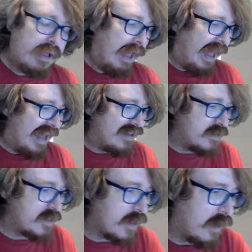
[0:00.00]

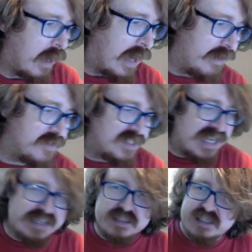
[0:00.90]
And I've
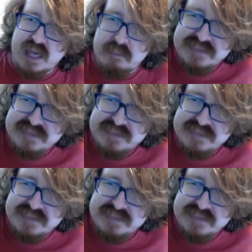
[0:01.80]
seen some